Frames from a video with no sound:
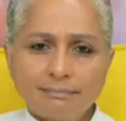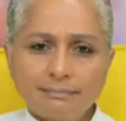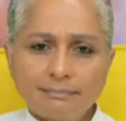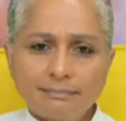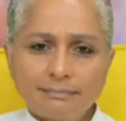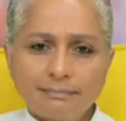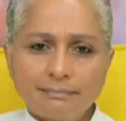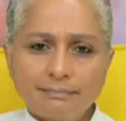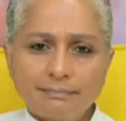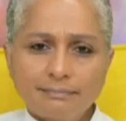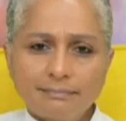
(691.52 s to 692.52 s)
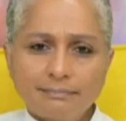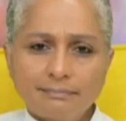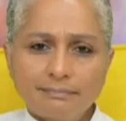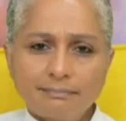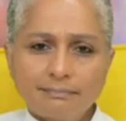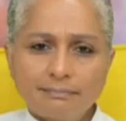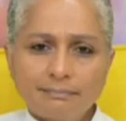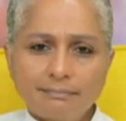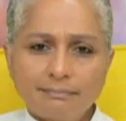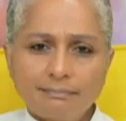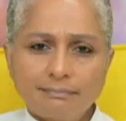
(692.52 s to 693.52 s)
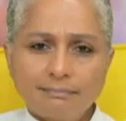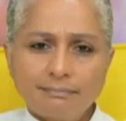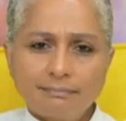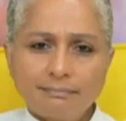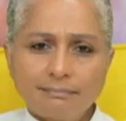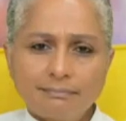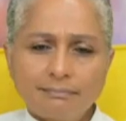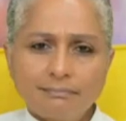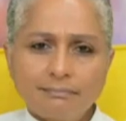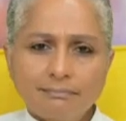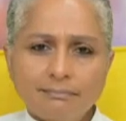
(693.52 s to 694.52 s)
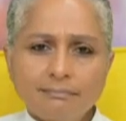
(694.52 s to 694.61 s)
This person isn't speaking.